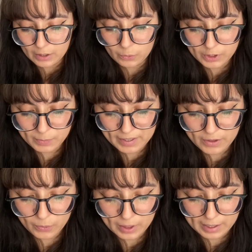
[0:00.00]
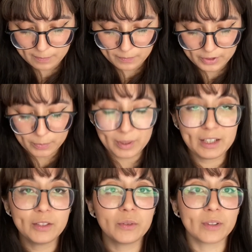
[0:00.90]
Which, by the way, the
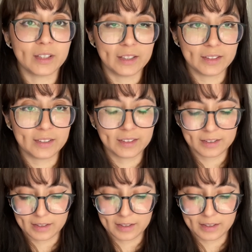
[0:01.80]
plan for this